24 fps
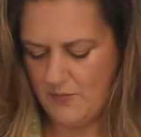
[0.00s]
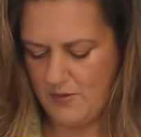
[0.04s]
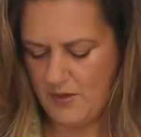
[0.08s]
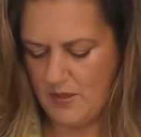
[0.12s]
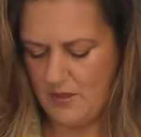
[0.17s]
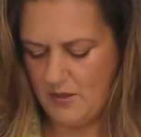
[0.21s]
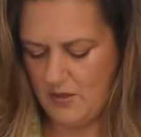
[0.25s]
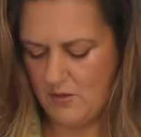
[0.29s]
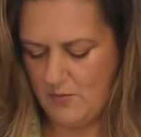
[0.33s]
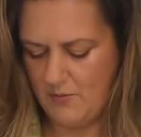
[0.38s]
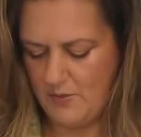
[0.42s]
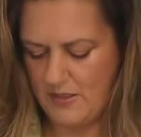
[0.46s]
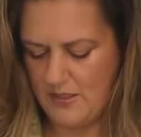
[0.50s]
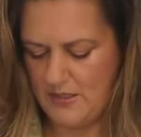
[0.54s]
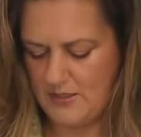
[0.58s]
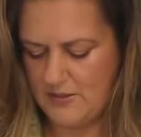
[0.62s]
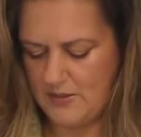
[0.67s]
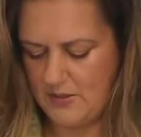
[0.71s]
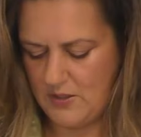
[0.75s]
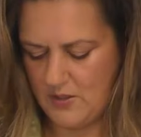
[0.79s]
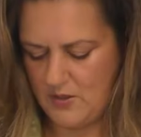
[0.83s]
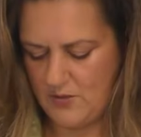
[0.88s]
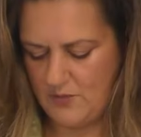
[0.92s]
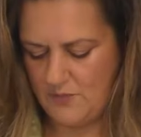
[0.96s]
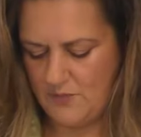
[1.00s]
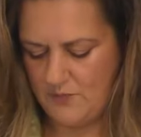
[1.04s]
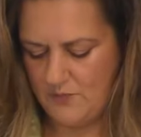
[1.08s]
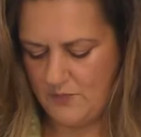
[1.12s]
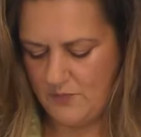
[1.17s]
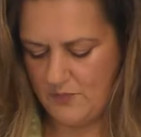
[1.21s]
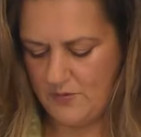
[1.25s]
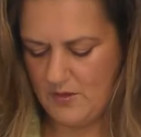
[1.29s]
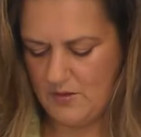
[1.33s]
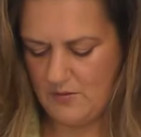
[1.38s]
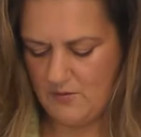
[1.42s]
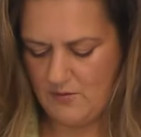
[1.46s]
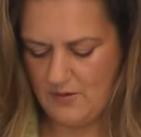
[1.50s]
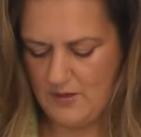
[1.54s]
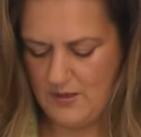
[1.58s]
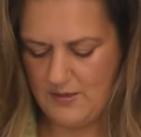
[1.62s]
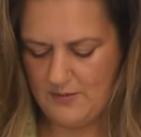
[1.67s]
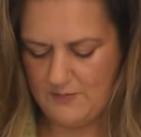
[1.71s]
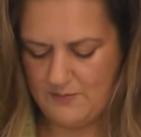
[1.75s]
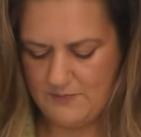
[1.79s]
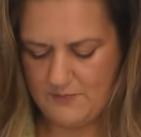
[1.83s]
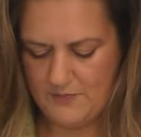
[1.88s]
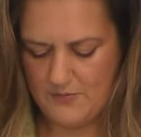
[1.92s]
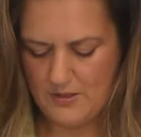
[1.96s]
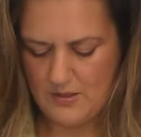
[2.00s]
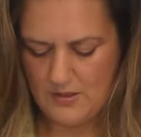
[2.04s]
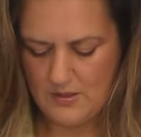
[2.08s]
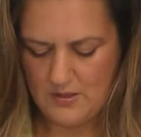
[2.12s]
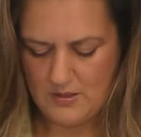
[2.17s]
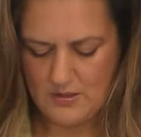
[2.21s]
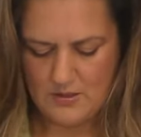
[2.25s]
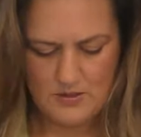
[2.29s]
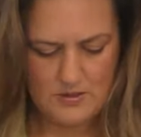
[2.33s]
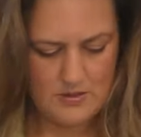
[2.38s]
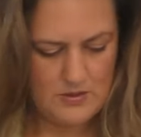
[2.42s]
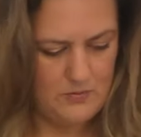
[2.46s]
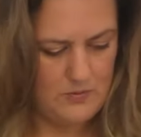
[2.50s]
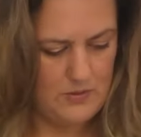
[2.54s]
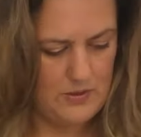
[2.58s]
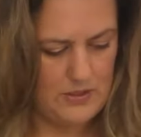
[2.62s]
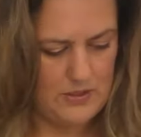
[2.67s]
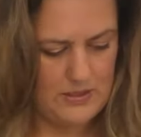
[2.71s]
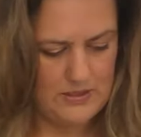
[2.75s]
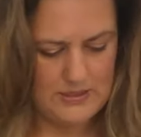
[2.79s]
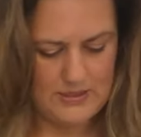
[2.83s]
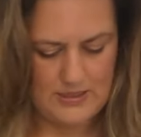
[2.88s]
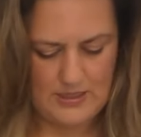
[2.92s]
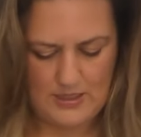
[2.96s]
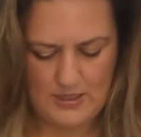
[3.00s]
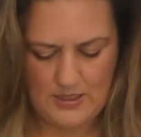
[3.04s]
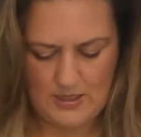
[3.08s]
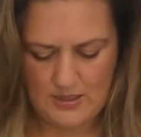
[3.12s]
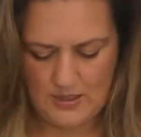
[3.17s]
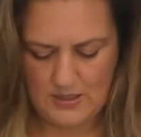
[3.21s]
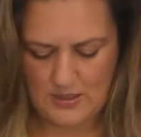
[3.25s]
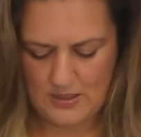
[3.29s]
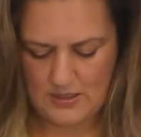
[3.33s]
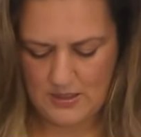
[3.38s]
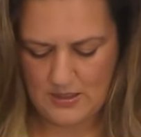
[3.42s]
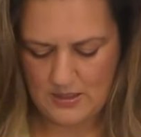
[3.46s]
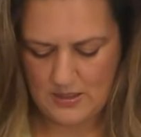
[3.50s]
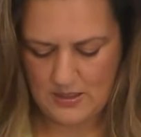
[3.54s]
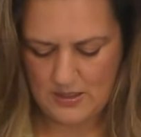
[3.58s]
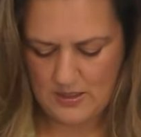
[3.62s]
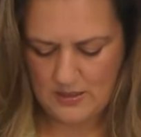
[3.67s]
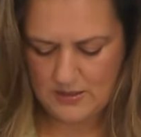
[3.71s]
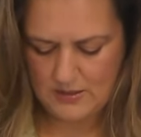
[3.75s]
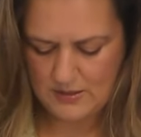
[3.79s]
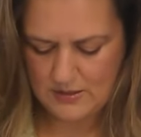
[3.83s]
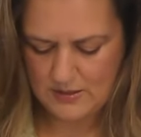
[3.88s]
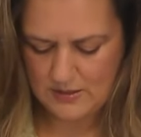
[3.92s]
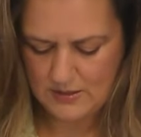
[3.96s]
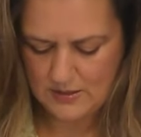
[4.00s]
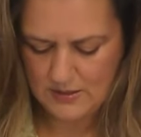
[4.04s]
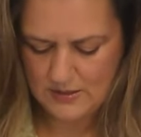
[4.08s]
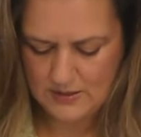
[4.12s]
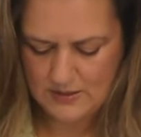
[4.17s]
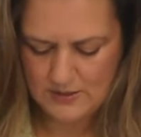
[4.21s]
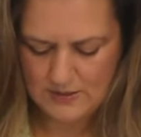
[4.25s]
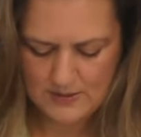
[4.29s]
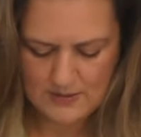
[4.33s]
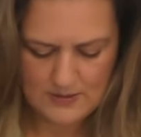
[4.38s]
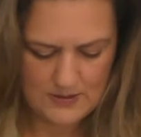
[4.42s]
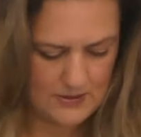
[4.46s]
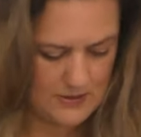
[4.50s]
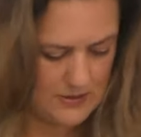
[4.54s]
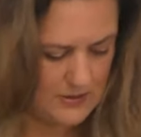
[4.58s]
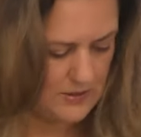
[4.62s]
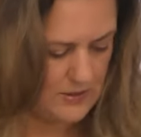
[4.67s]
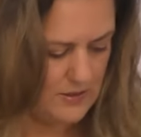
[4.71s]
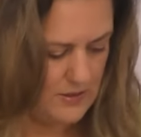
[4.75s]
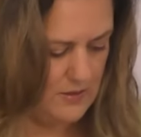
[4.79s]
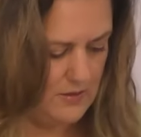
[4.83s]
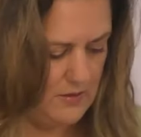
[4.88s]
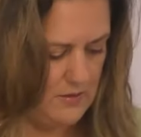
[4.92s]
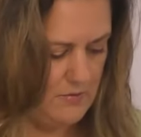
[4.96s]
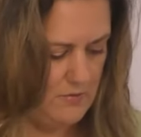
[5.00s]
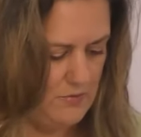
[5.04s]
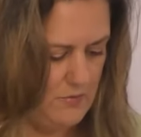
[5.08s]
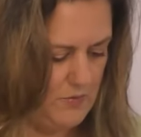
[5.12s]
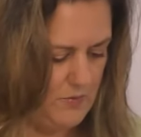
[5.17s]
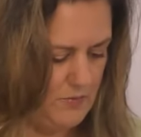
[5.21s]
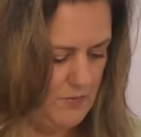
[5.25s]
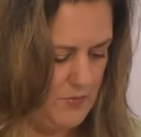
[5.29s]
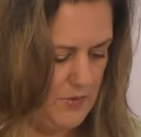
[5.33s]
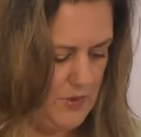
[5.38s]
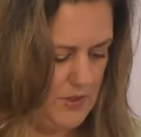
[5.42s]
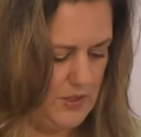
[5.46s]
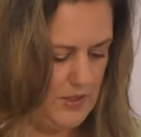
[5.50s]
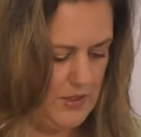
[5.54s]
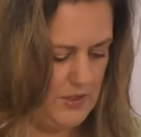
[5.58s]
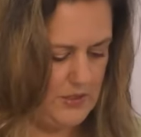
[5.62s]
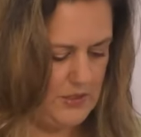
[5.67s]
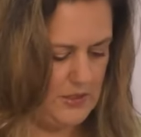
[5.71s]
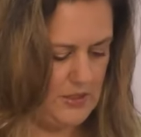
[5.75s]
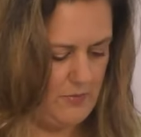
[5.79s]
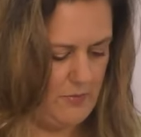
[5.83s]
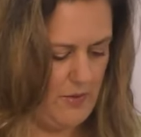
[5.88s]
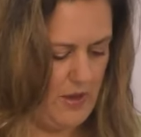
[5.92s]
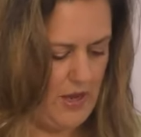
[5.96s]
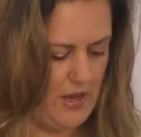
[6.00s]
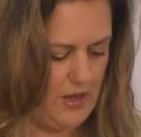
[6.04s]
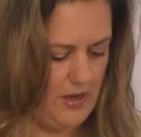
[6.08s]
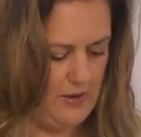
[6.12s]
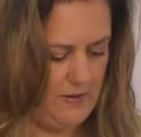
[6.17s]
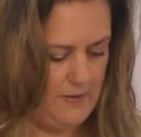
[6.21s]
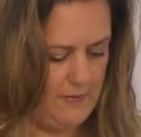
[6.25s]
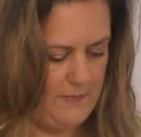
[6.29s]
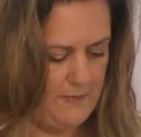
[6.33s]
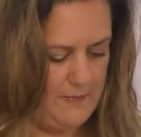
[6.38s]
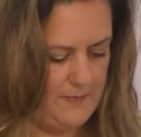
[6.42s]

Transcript: a little bit easier. All right, so we're gonna take this, put it into the bag.